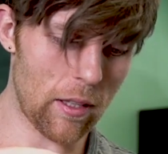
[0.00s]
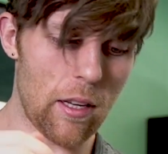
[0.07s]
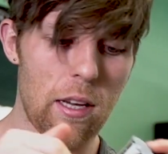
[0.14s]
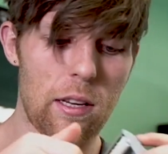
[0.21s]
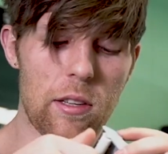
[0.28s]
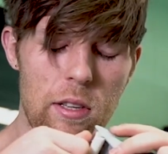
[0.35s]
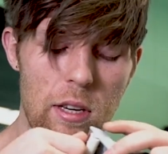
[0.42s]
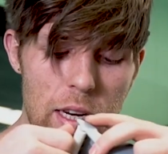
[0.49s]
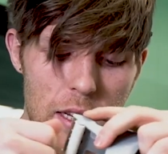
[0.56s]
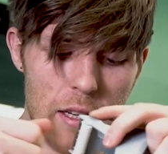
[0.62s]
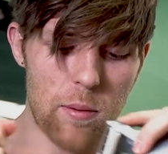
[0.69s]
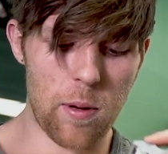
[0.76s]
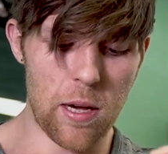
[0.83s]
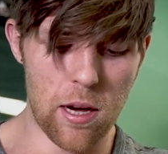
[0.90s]
it doesn't
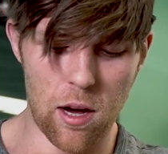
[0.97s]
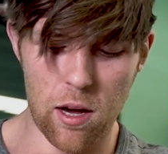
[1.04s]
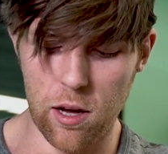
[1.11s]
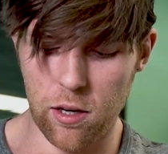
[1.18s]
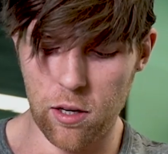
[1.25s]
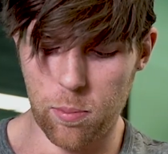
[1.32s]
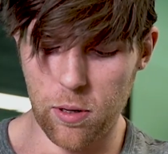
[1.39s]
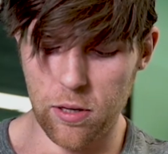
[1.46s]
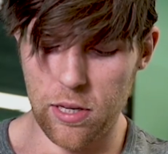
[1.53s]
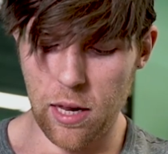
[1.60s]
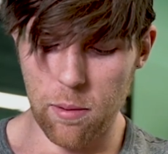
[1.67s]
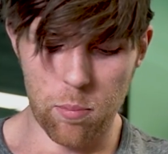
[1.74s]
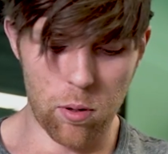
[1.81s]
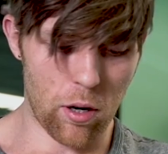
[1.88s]
need to be
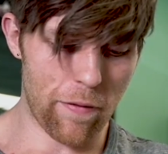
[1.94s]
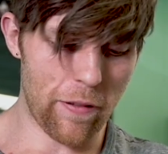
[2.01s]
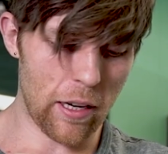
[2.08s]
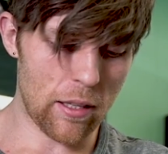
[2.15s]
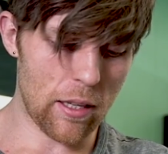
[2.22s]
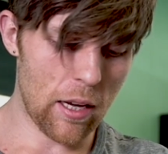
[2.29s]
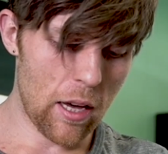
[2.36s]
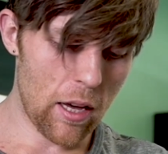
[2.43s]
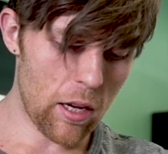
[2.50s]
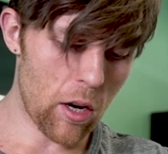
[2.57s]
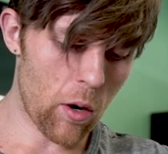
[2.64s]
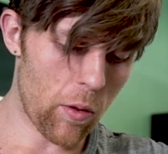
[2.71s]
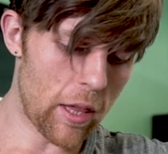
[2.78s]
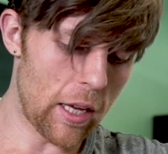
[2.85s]
100% perfect.
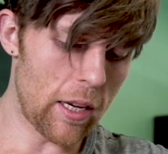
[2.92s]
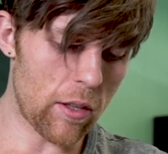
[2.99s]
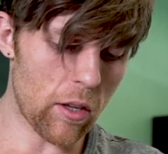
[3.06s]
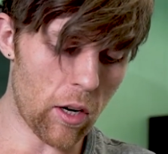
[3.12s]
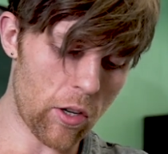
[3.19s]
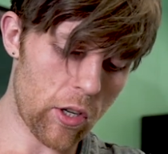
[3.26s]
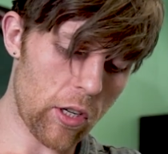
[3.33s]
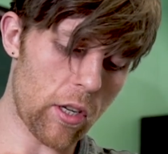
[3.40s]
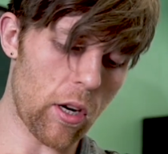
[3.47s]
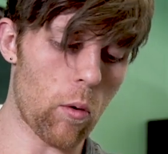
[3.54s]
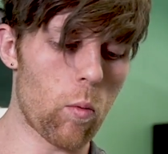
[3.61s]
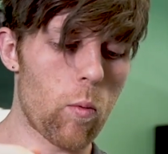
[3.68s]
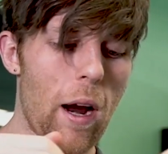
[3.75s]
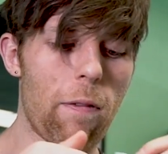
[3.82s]
You know, these are just
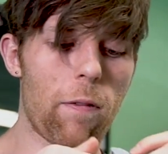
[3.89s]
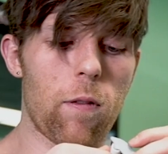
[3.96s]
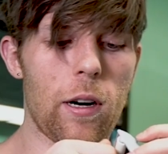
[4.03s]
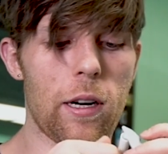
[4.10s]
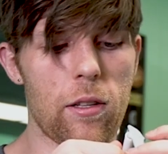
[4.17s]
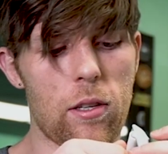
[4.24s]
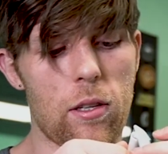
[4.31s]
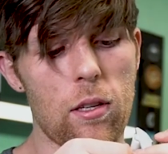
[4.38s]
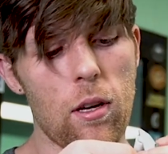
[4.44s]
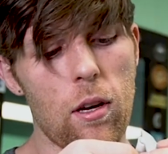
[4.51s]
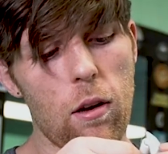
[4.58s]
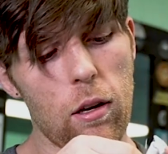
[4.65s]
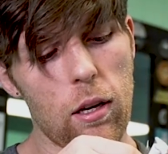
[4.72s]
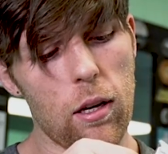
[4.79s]
a reference
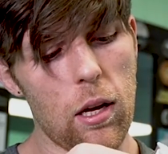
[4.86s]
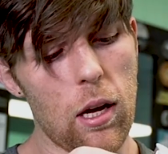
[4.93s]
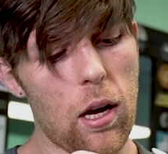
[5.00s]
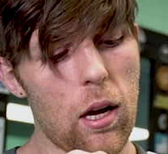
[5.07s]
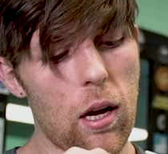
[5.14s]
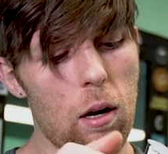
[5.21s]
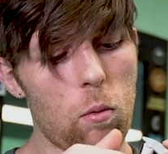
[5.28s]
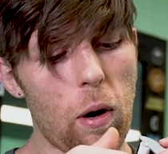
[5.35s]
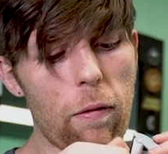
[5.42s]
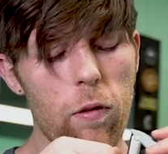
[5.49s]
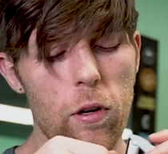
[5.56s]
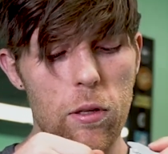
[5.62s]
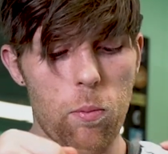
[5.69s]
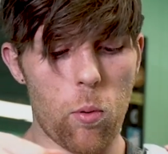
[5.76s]

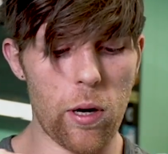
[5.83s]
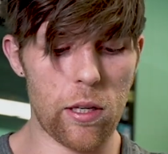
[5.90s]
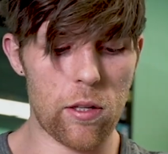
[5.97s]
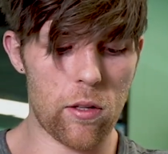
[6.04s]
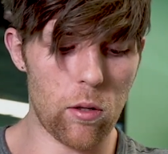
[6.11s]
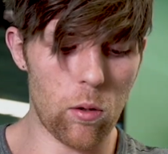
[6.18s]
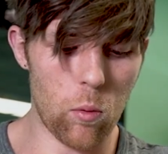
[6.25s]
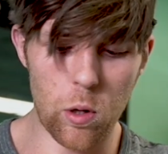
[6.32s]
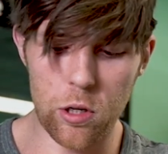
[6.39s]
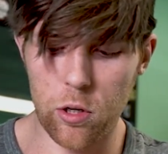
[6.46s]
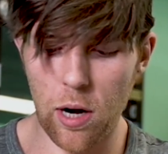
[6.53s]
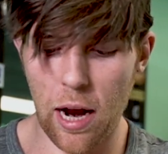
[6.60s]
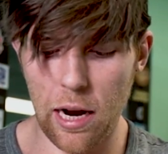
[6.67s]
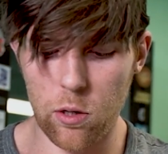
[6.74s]
point to
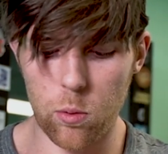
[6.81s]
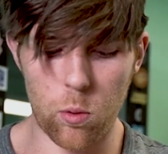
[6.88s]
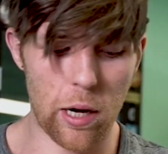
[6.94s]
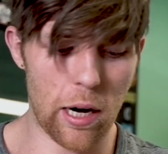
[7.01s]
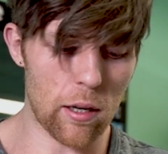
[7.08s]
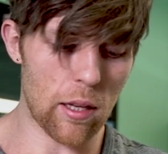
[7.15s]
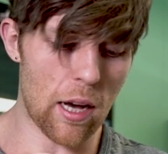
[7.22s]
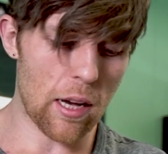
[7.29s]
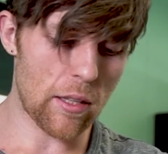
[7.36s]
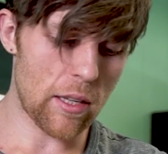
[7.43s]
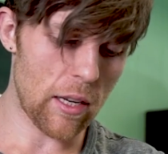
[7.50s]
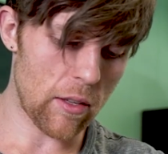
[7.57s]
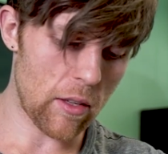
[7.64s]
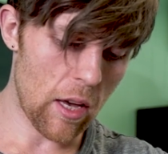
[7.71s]
what your actual hair
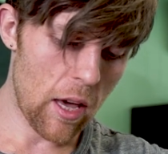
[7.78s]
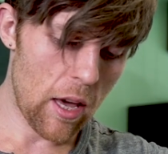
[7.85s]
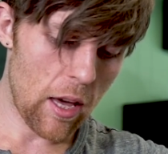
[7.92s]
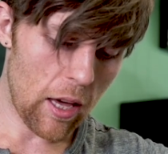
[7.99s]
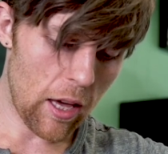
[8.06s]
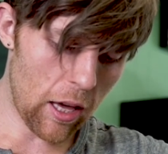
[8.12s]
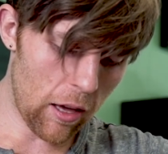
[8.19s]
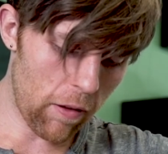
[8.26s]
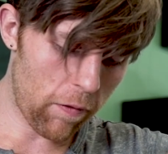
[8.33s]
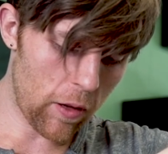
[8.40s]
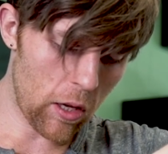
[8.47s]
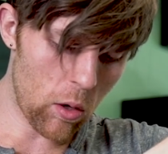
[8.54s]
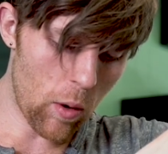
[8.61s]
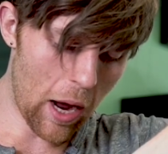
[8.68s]
loss is.
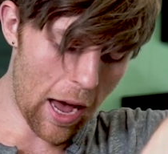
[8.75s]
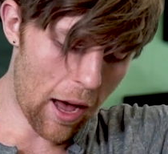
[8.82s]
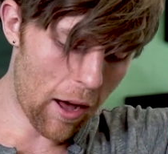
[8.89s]
If you